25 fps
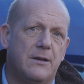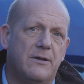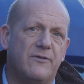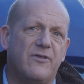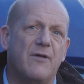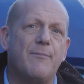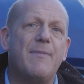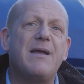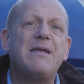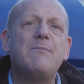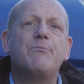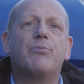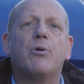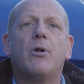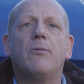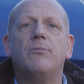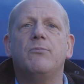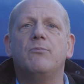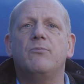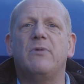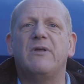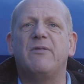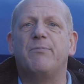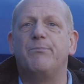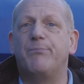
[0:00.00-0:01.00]
The main
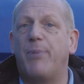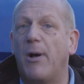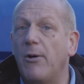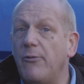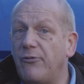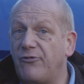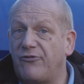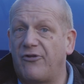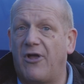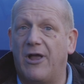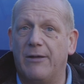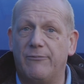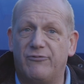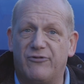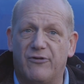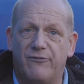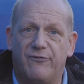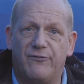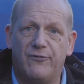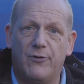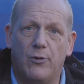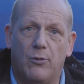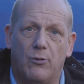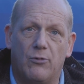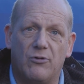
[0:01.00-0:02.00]
problem with both types of
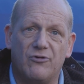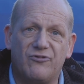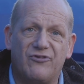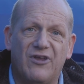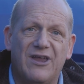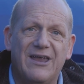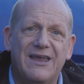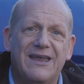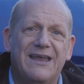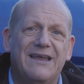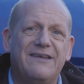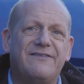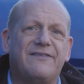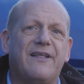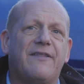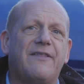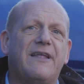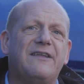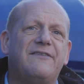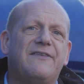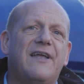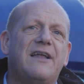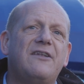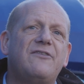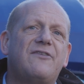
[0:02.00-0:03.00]
floors is that they
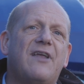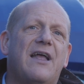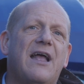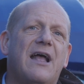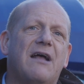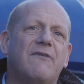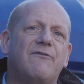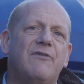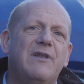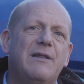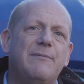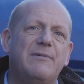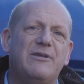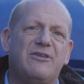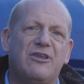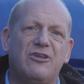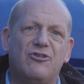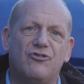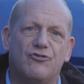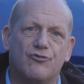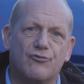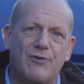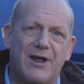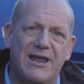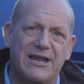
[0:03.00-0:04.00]
tend to have limited
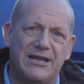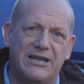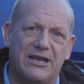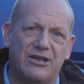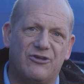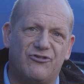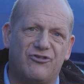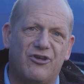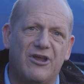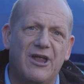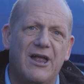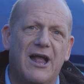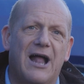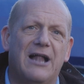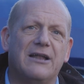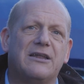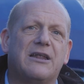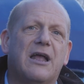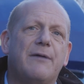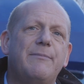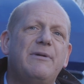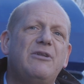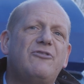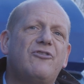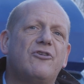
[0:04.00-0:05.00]
drainage and
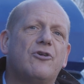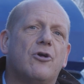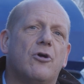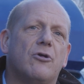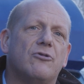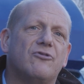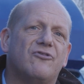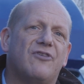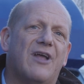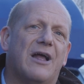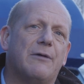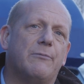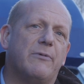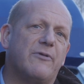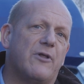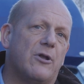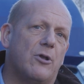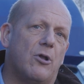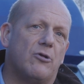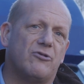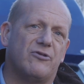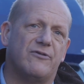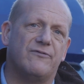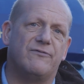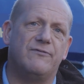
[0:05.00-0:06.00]
come into contact with a
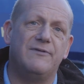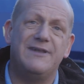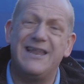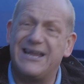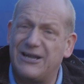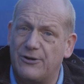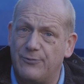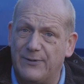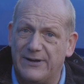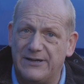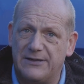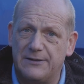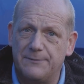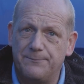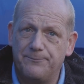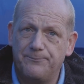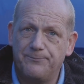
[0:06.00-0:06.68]
lot of liquid.